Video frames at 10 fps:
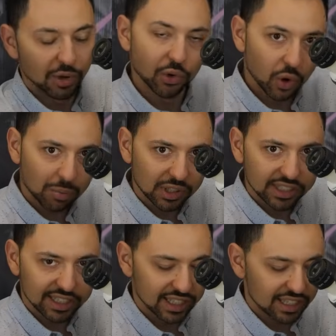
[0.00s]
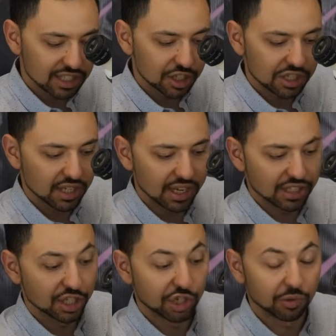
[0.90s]
But normally it's
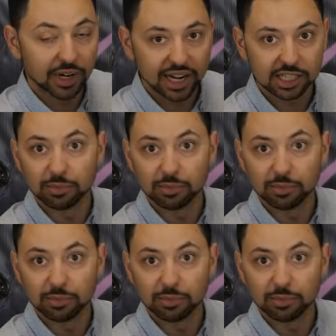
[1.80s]
a direct